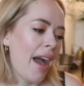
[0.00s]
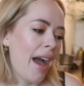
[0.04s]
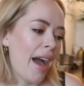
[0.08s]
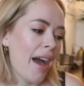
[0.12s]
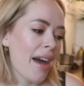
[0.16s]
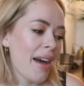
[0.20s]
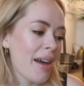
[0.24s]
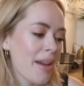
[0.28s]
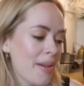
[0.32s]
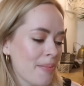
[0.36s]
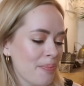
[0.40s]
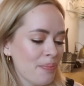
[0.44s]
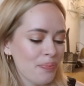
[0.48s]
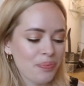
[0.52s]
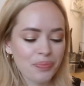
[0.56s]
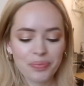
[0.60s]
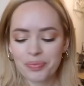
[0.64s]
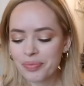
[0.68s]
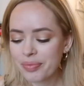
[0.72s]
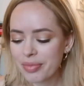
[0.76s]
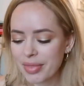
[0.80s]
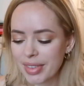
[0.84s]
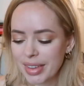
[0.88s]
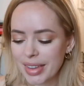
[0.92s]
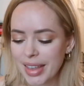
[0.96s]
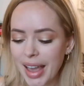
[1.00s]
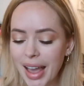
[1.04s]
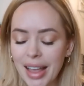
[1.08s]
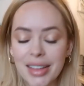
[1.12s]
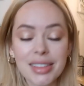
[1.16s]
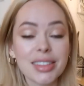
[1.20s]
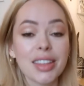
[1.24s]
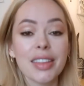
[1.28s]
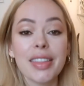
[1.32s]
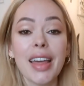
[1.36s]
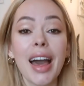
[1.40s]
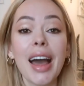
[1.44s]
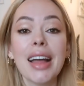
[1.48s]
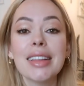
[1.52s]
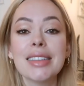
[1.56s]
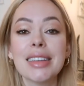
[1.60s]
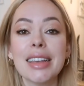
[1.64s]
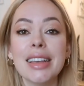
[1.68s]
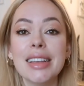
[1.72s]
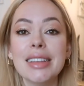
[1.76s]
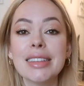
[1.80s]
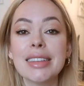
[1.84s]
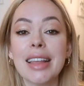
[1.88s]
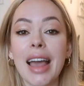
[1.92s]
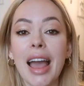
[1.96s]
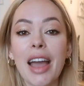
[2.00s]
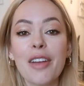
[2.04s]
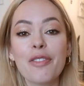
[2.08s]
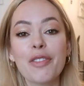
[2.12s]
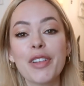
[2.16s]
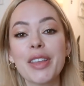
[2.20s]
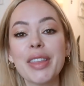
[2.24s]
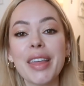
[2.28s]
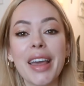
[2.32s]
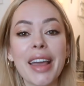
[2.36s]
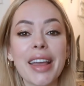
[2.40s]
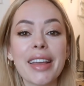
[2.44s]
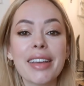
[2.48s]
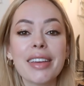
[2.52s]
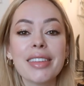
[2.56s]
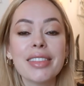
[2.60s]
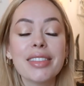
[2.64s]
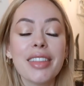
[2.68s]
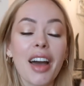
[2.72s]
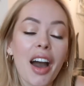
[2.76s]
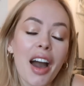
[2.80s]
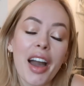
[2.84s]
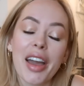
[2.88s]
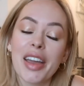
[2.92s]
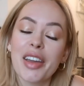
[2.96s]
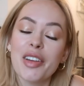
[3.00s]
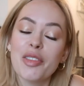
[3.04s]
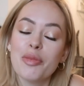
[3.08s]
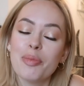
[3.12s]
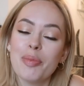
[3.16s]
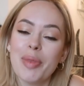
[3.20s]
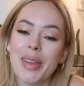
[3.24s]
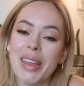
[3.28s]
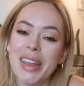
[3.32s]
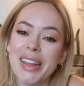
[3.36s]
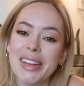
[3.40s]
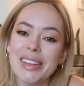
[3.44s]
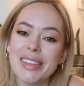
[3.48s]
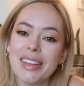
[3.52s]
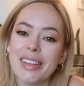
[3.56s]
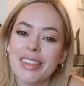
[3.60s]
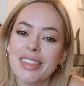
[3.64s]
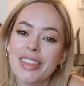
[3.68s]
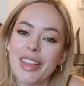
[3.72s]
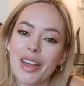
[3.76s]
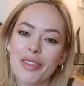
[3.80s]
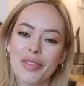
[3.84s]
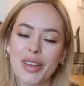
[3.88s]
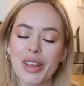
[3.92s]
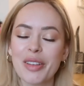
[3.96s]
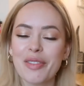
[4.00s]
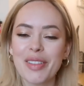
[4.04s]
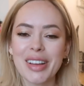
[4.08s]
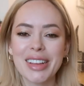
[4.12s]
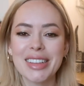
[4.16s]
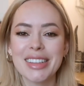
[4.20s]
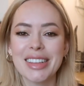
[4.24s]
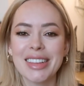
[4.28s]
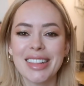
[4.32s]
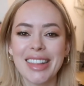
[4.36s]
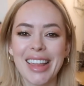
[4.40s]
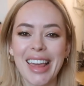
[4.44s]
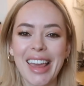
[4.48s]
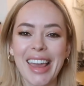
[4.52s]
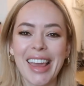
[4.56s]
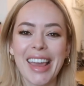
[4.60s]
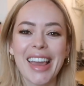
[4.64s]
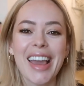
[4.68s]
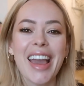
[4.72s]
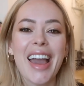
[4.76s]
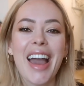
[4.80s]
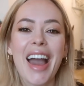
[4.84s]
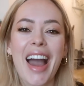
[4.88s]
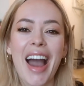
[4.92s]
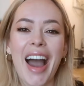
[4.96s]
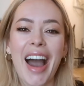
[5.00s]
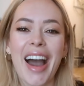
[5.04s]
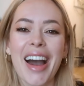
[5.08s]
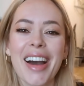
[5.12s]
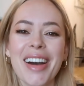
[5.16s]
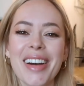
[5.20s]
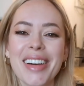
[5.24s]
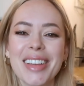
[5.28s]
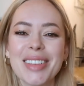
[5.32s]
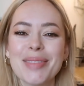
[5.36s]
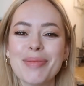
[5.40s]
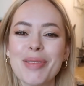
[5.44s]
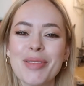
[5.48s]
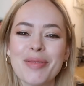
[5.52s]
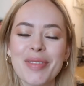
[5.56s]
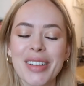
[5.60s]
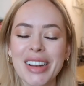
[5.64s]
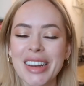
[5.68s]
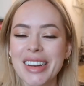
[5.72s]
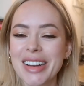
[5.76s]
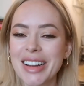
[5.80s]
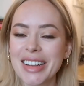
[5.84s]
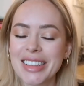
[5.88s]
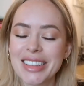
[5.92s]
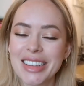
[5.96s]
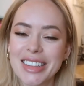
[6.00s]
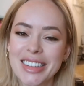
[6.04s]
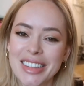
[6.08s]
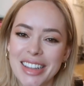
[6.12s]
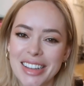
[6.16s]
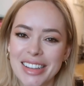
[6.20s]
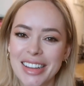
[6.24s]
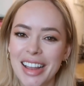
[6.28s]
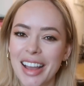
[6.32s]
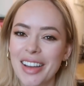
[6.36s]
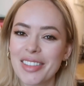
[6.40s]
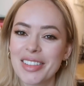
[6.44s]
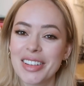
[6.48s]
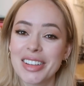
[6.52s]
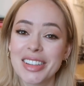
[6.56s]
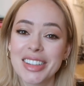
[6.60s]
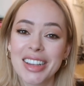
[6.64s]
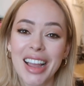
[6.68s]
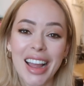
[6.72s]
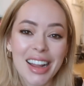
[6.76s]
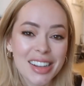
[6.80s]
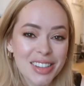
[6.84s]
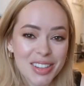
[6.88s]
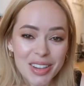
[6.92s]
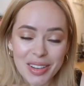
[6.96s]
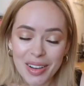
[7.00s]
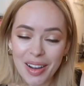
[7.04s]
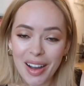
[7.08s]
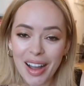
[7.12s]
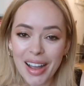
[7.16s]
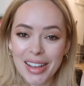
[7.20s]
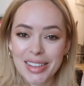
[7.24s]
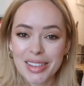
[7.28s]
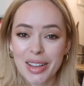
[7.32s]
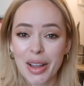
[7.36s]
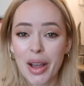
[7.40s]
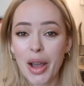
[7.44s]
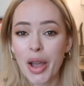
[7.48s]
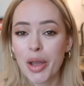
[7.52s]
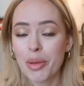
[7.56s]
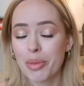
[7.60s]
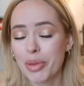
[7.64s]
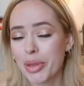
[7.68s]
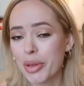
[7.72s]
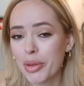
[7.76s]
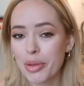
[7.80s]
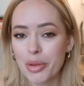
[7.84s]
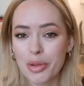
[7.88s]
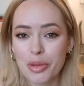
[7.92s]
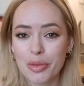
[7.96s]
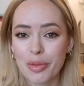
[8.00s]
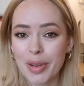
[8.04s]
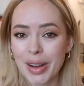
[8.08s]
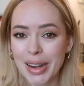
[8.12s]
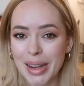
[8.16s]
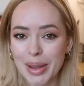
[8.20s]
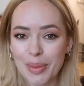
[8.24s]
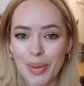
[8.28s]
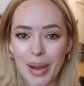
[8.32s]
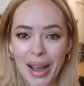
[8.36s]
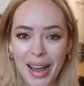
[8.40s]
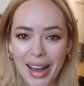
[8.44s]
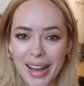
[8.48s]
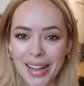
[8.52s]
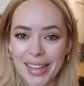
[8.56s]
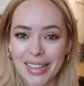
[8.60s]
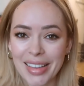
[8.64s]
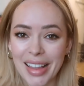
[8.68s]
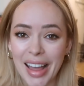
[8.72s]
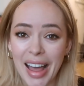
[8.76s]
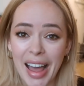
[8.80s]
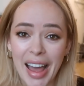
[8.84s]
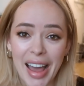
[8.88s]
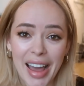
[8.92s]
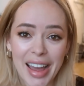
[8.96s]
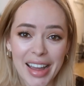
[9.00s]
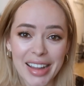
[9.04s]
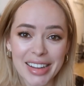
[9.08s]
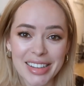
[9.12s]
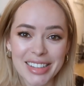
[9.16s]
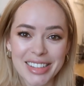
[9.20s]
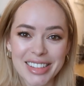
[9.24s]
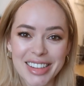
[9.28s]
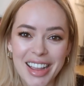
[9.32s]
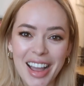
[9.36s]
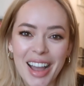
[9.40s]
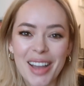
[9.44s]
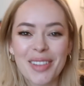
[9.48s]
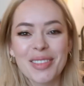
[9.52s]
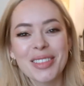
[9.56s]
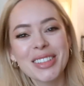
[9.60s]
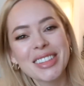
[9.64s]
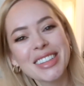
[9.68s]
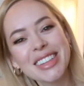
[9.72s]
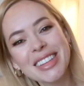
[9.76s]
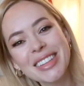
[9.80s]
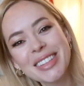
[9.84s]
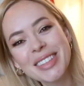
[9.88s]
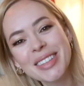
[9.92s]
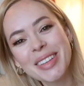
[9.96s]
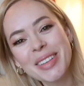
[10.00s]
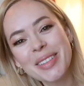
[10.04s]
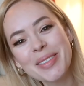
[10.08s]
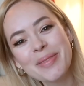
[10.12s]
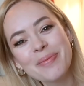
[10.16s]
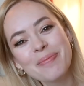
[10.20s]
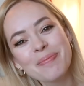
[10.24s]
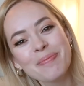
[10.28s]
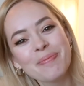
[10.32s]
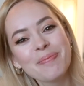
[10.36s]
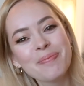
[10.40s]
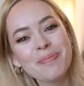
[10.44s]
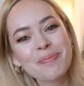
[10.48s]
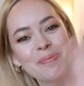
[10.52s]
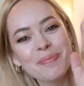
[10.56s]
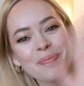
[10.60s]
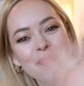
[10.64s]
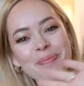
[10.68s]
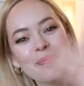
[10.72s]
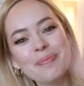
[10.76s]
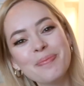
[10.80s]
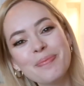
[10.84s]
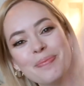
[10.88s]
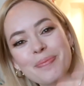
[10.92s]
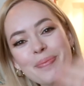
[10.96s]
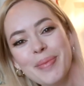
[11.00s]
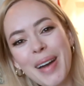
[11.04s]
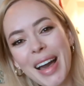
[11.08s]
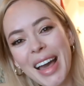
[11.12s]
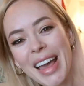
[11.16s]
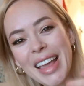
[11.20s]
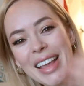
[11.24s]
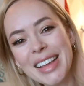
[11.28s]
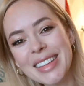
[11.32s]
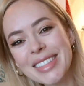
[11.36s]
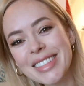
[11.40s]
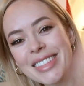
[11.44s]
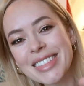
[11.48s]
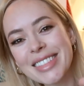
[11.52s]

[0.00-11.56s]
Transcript: Yeah, so that is everything that I have been loving recently. It's been really nice to sit down and chat to you guys. I hope you're all really well, and I will see you soon. Bye.